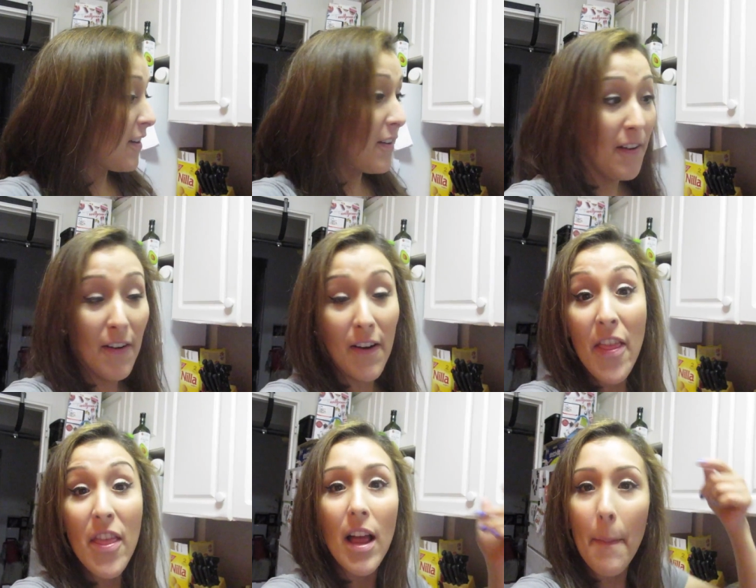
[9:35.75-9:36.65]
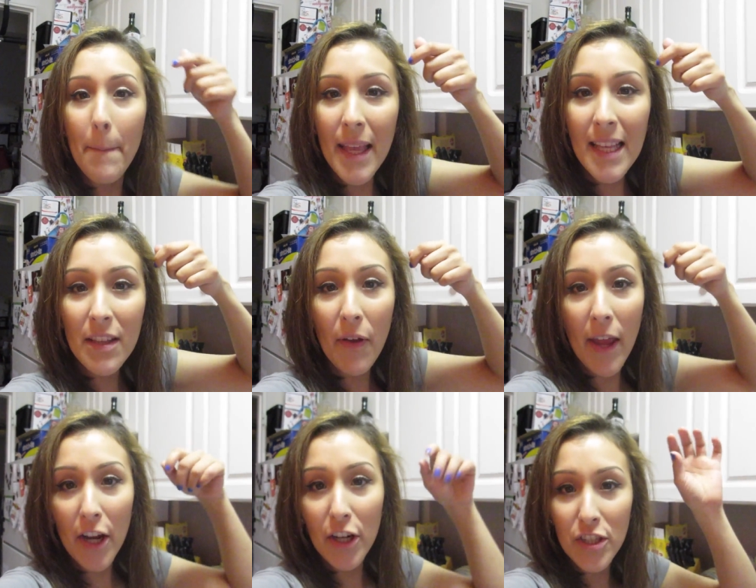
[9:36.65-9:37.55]
Oh, and a piece of
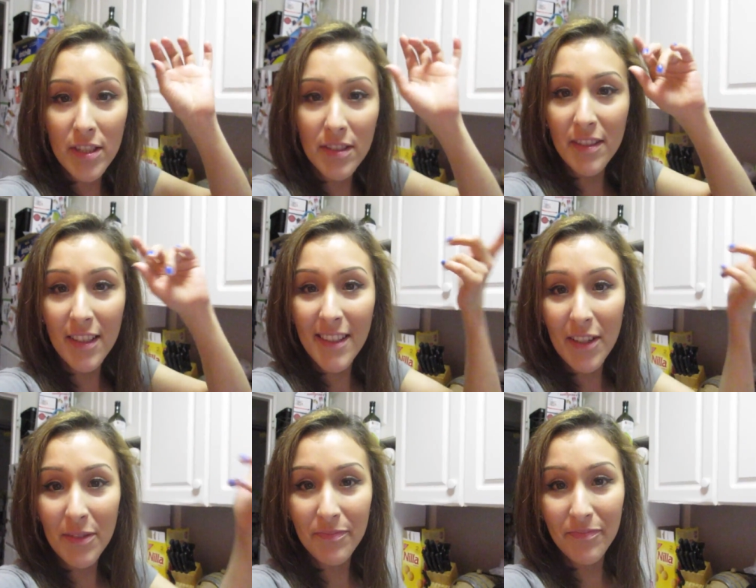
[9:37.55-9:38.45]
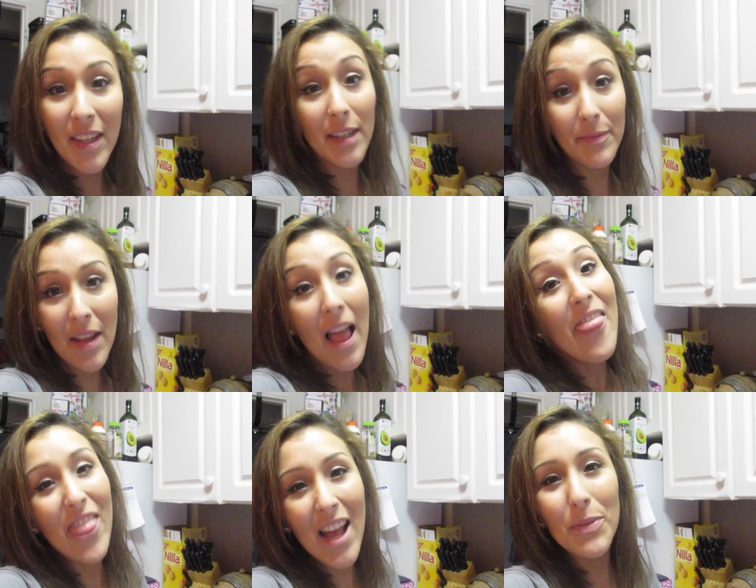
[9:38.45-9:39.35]
hair just sticks out. Yeah,
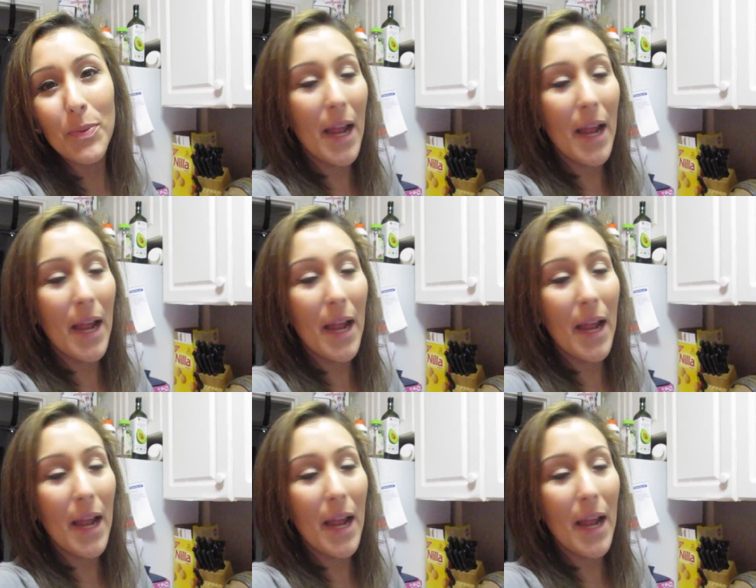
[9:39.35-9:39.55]
that's